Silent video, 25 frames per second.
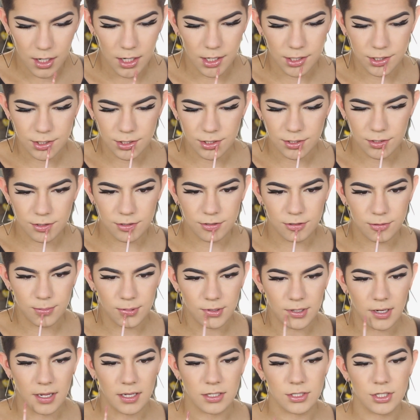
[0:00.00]
It's just a
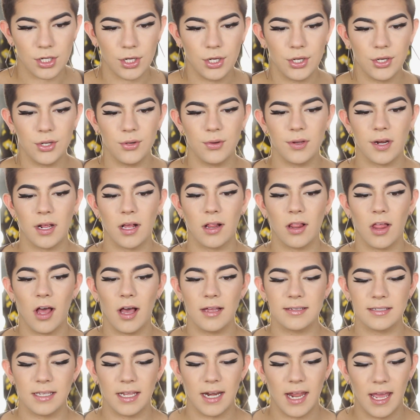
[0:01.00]
super nice nude
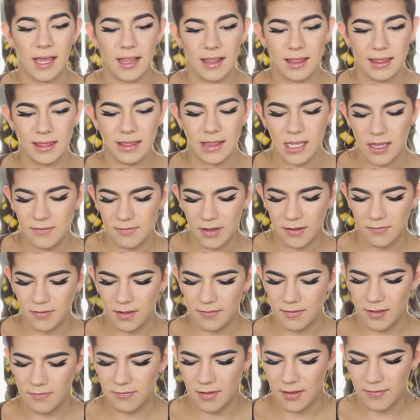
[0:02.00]
gloss, and I love, love,
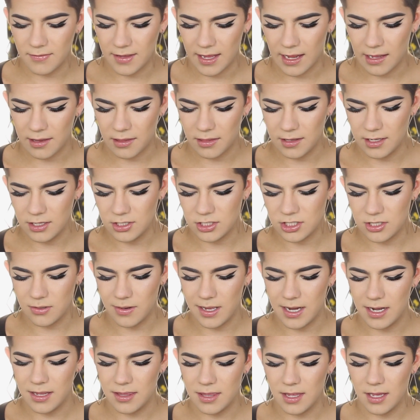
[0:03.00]
love, love, love Kathleen. So
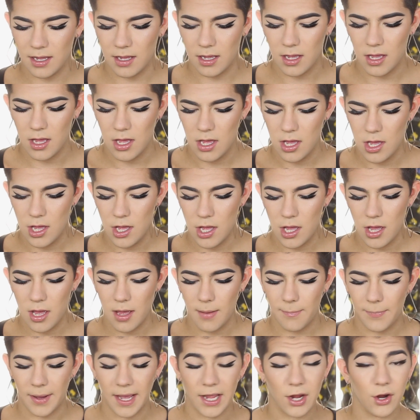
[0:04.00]
anything
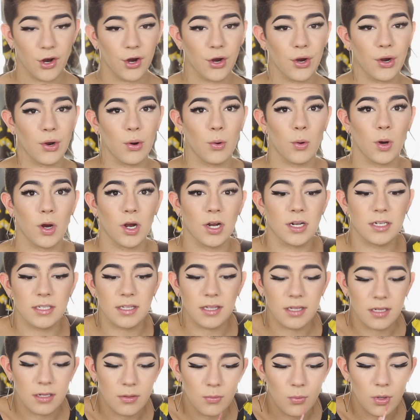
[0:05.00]
by her or
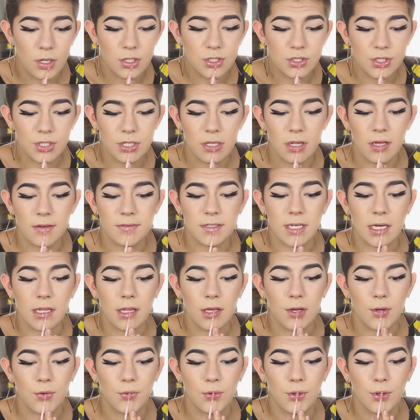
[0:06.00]
what she loves, I
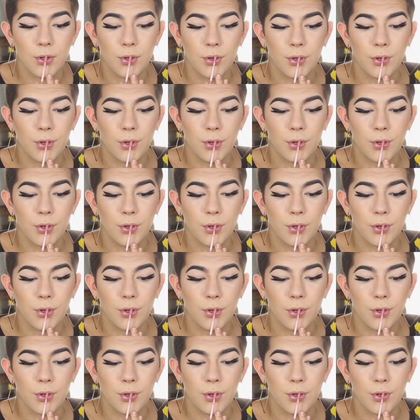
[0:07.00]
love.